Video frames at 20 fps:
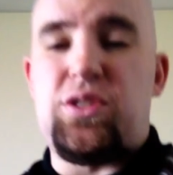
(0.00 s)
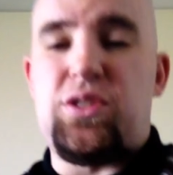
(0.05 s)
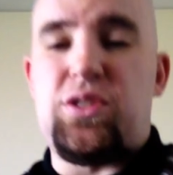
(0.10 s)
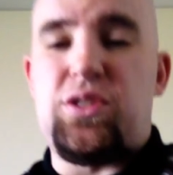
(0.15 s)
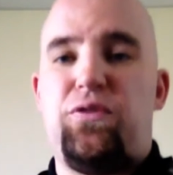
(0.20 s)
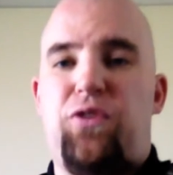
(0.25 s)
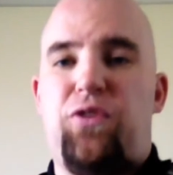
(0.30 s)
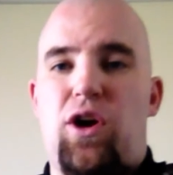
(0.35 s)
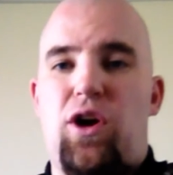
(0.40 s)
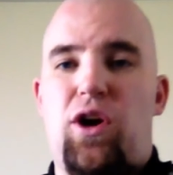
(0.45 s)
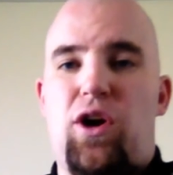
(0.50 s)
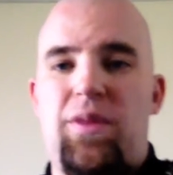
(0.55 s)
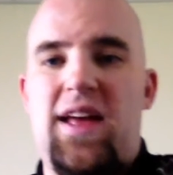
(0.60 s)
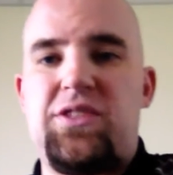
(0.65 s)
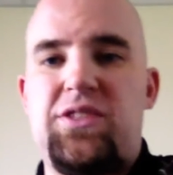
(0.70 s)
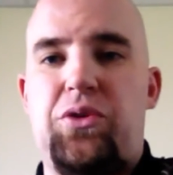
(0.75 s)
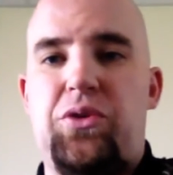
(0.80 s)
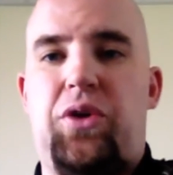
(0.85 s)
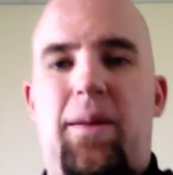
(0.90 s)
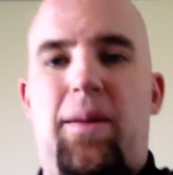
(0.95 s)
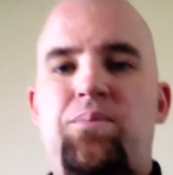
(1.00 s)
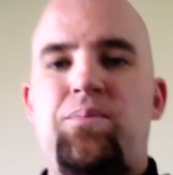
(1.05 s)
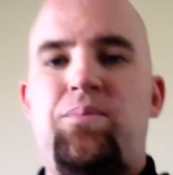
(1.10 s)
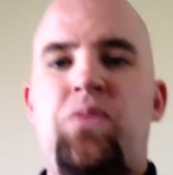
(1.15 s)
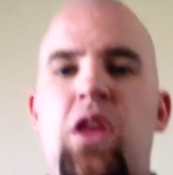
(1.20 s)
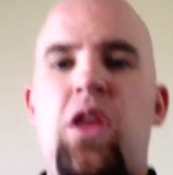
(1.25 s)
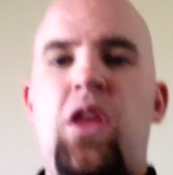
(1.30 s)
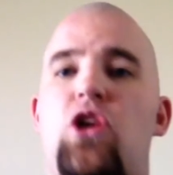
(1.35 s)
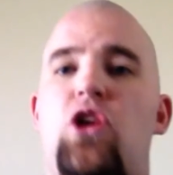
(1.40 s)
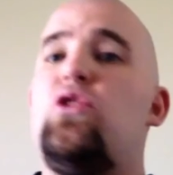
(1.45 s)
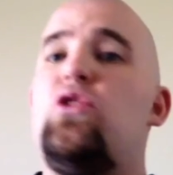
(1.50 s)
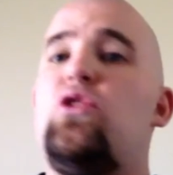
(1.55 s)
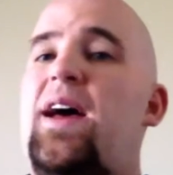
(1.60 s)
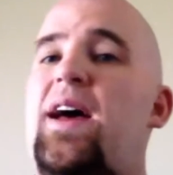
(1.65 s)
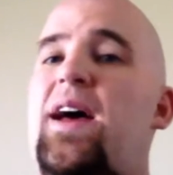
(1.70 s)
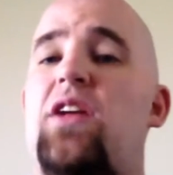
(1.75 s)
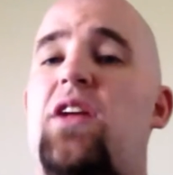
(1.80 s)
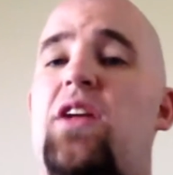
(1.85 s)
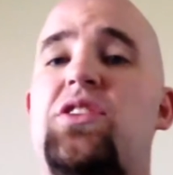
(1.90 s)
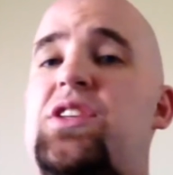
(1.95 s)
it too far, but that's okay. Are you a
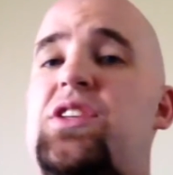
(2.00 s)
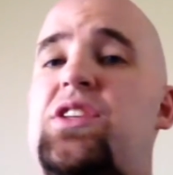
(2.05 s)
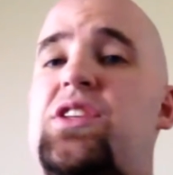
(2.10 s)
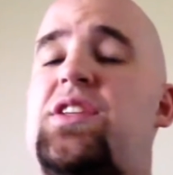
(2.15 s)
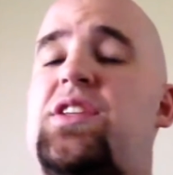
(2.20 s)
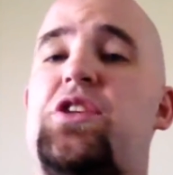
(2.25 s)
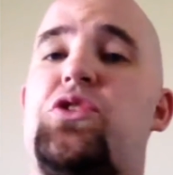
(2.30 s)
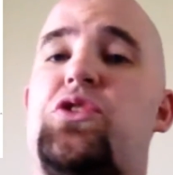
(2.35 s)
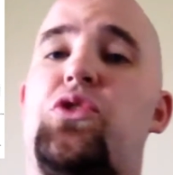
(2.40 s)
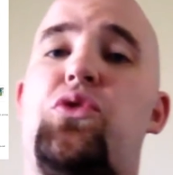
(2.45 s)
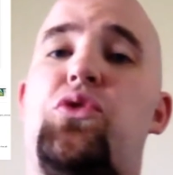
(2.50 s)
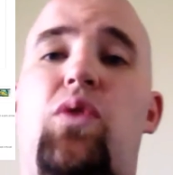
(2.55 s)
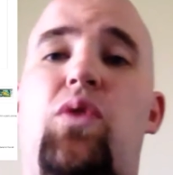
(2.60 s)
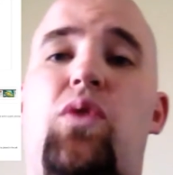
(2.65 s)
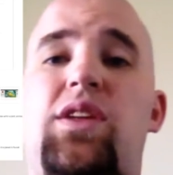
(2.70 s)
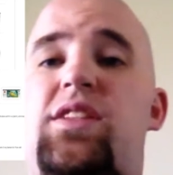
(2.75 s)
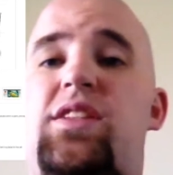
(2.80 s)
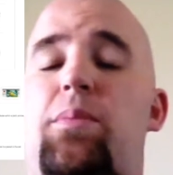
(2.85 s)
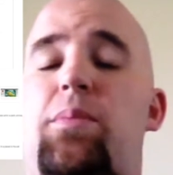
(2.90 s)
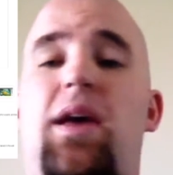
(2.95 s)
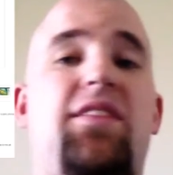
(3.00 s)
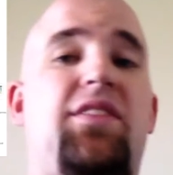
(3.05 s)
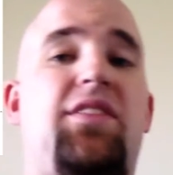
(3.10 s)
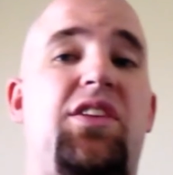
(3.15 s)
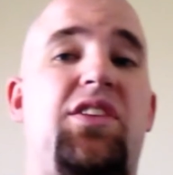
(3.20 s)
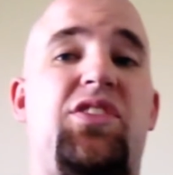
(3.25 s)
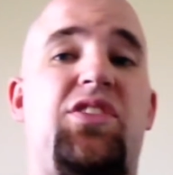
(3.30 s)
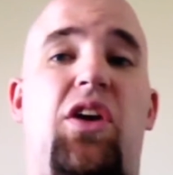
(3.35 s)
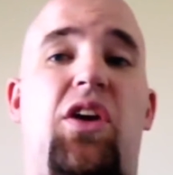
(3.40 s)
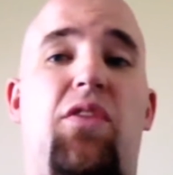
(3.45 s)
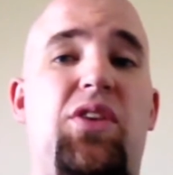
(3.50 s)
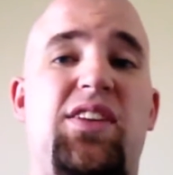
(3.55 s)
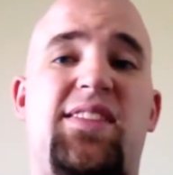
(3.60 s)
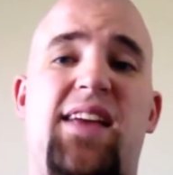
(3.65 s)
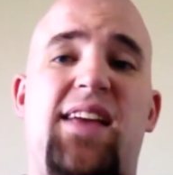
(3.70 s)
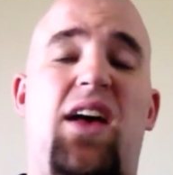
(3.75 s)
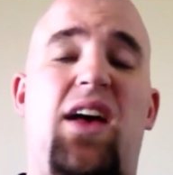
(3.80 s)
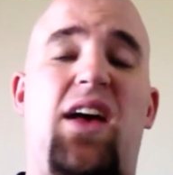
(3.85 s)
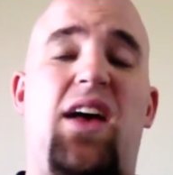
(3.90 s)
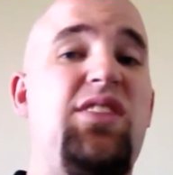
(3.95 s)
biology teacher who wants to make the discovery of
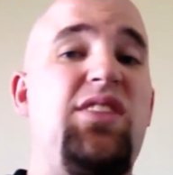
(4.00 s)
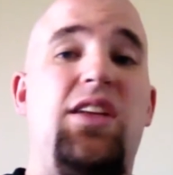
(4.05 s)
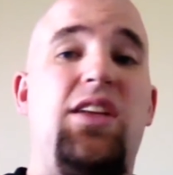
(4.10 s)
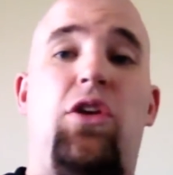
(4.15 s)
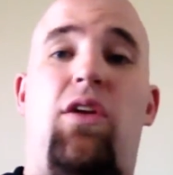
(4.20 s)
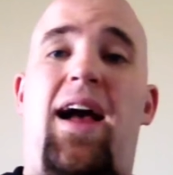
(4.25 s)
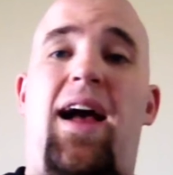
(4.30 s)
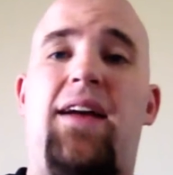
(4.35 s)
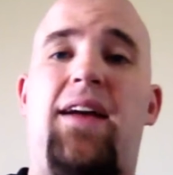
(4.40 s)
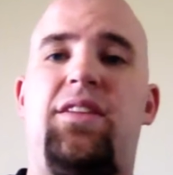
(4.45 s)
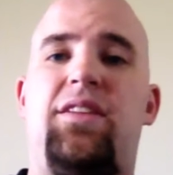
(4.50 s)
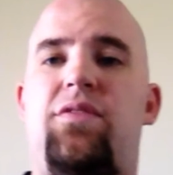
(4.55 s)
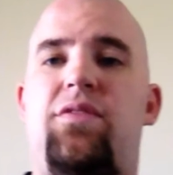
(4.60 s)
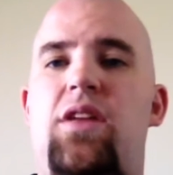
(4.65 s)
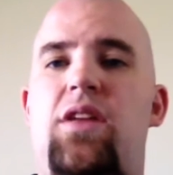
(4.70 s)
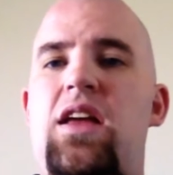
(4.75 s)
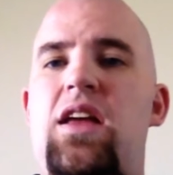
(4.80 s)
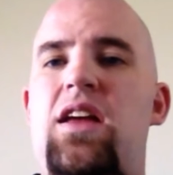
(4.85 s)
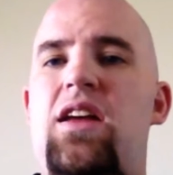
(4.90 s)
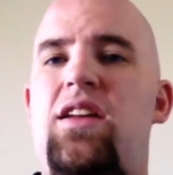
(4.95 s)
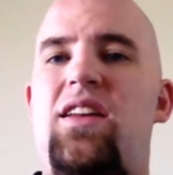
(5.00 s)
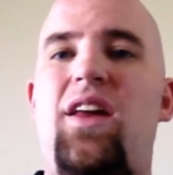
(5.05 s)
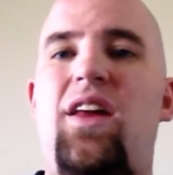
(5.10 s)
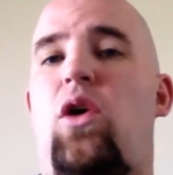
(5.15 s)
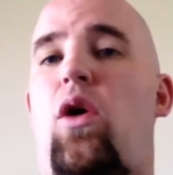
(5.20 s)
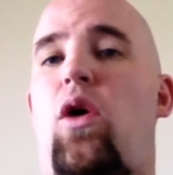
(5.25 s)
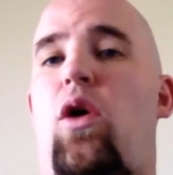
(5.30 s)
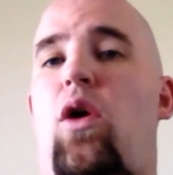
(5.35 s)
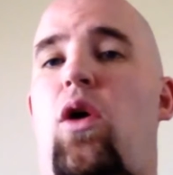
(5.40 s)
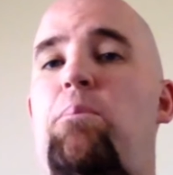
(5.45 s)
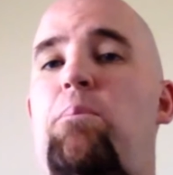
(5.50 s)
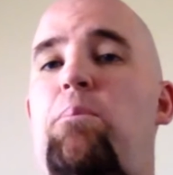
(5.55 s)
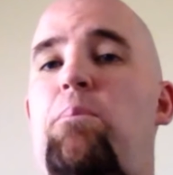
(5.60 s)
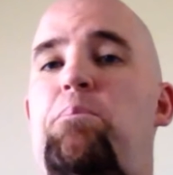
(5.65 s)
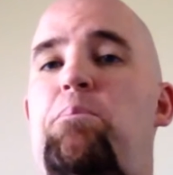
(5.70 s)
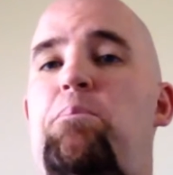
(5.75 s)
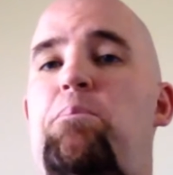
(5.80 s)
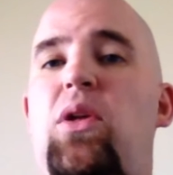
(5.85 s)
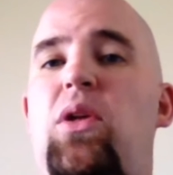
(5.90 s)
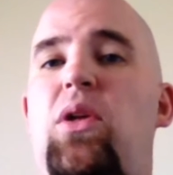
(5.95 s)
cells interactive? Never worry,
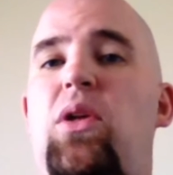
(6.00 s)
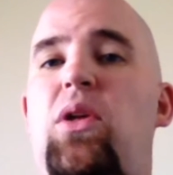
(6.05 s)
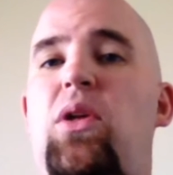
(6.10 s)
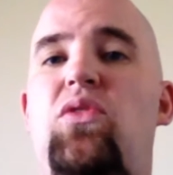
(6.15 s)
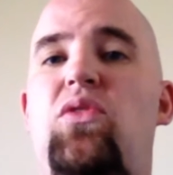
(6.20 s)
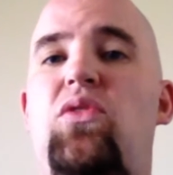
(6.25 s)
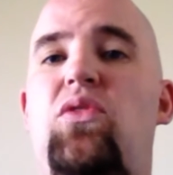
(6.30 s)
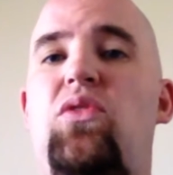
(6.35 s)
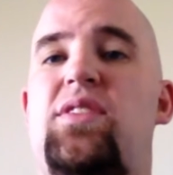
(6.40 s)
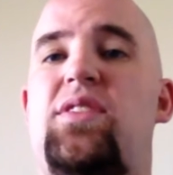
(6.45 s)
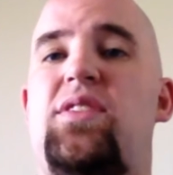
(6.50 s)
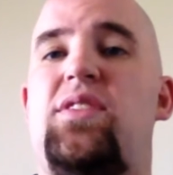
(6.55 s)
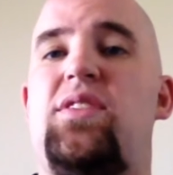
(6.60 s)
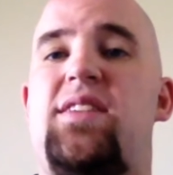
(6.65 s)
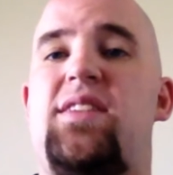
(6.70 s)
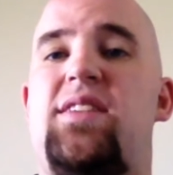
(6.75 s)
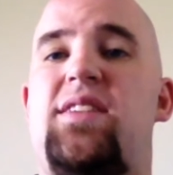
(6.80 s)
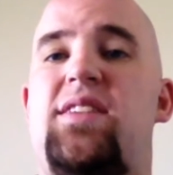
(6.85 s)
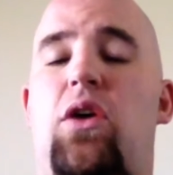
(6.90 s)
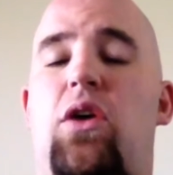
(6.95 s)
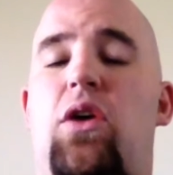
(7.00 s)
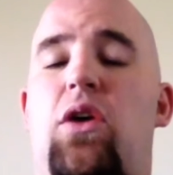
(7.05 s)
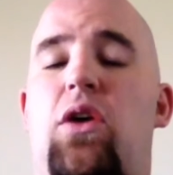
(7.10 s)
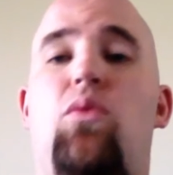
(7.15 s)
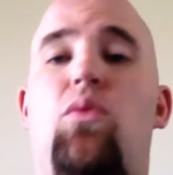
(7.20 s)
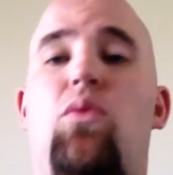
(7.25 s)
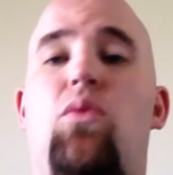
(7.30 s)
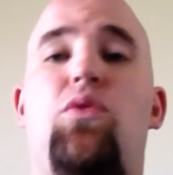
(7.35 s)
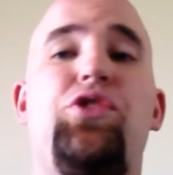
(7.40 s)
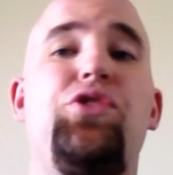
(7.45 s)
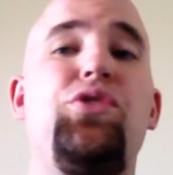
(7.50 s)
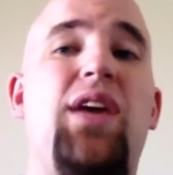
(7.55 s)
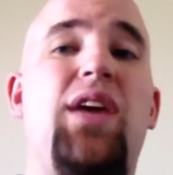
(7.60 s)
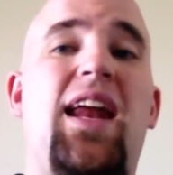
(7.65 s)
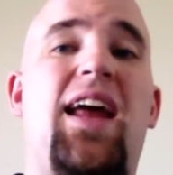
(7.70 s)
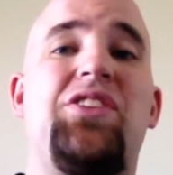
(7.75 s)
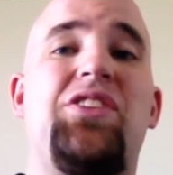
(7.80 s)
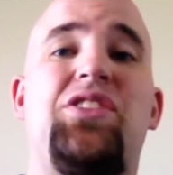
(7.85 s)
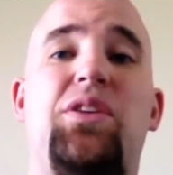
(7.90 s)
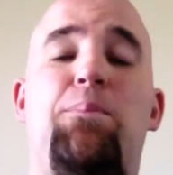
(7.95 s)
there's a site online called Build a Cell where you can
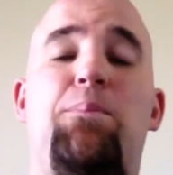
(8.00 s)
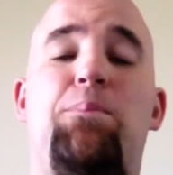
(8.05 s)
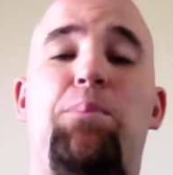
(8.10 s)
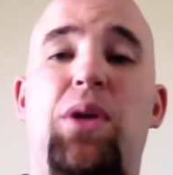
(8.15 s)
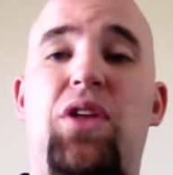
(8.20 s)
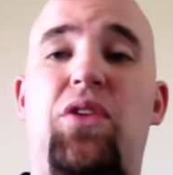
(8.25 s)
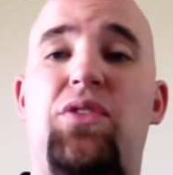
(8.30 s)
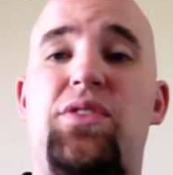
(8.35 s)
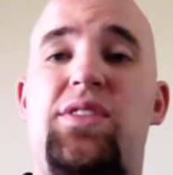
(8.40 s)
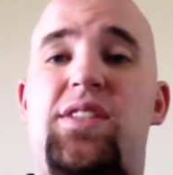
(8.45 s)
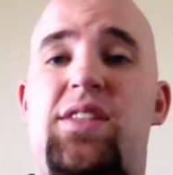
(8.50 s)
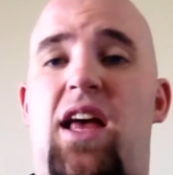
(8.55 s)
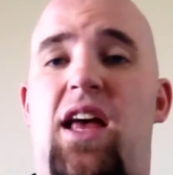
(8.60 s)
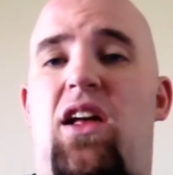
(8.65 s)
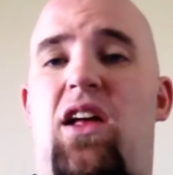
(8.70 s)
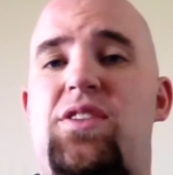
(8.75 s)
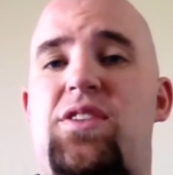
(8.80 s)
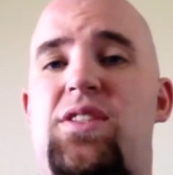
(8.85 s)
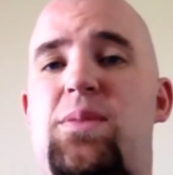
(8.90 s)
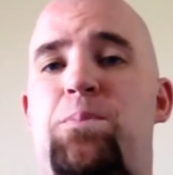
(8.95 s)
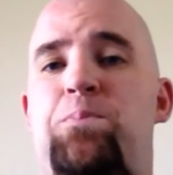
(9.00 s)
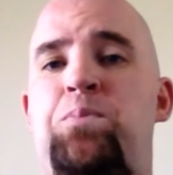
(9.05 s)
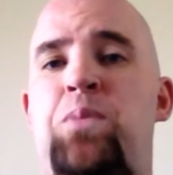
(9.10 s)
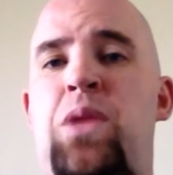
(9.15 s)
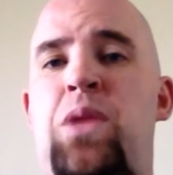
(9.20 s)
actually build cells.